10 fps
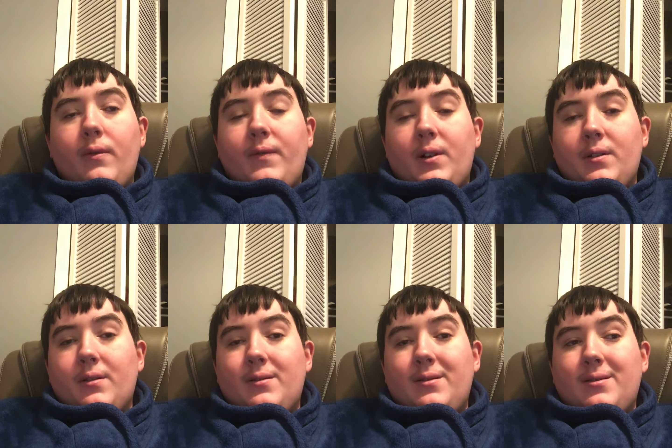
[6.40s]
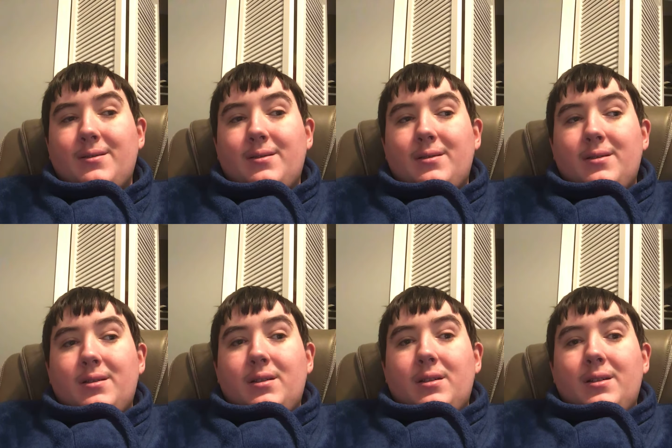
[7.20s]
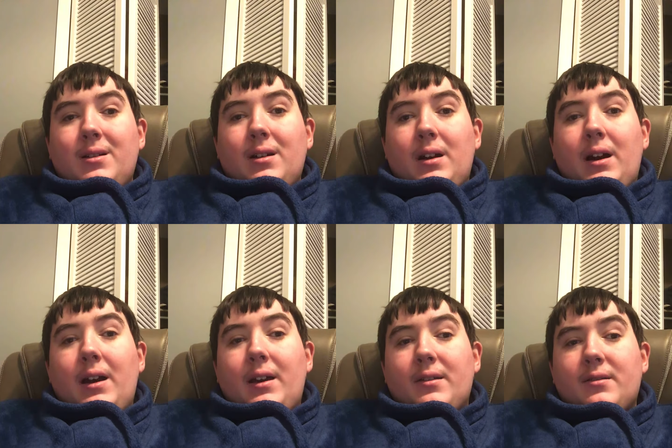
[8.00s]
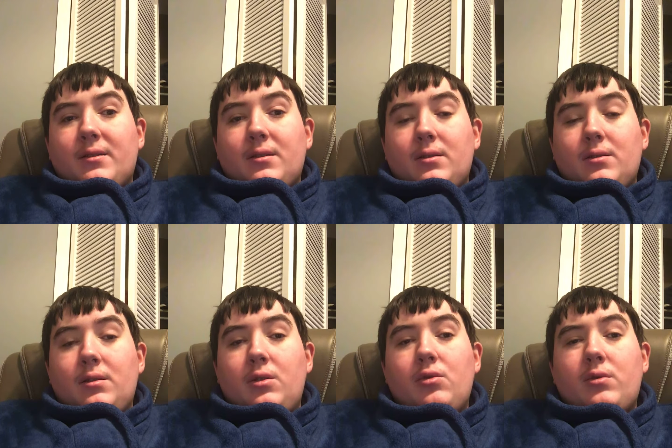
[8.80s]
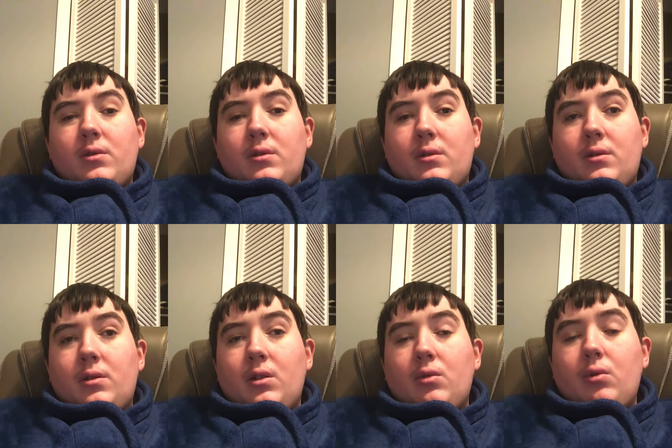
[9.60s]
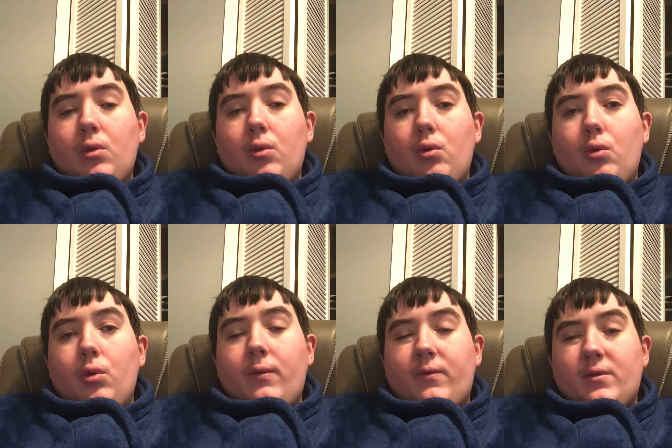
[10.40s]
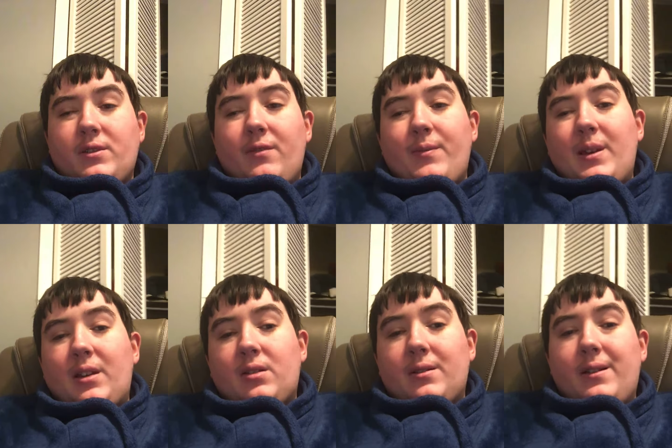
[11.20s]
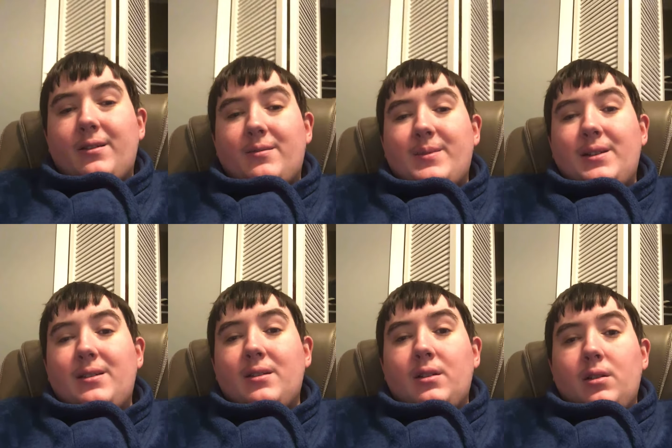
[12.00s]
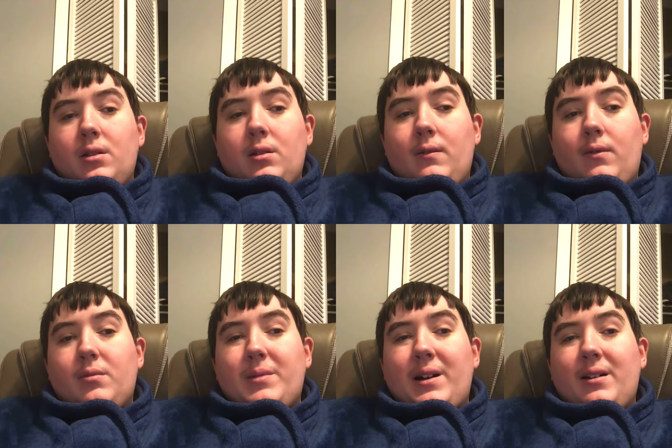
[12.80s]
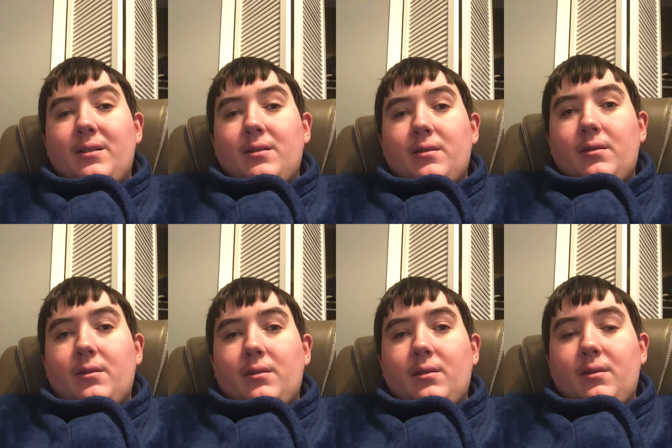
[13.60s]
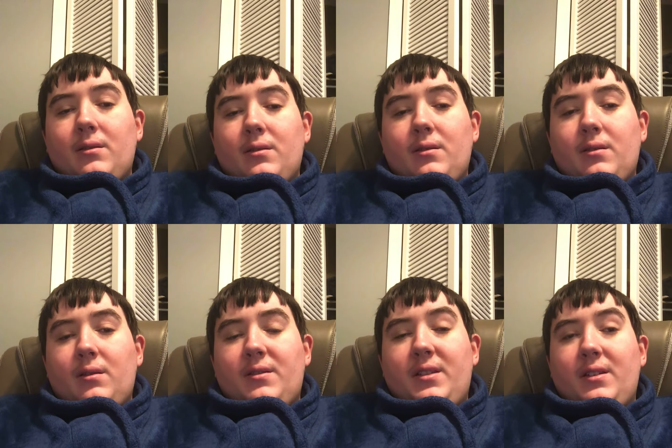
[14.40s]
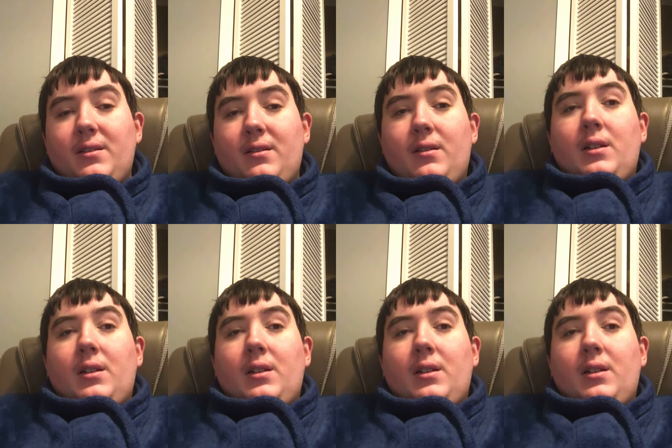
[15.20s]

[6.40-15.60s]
Father, I ask you to forgive me and cleanse me of all my sins.